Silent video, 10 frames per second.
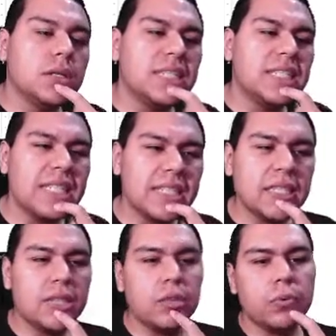
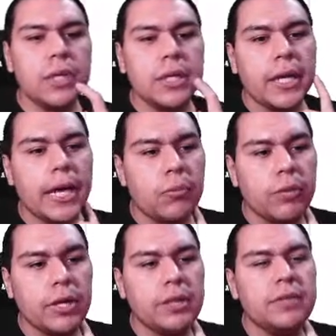63, and
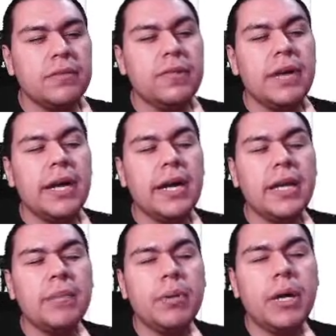we're going to
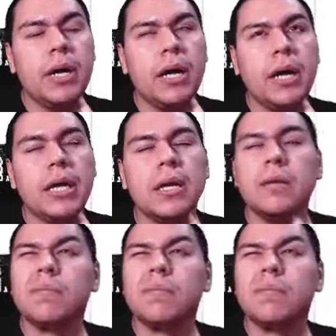divide by,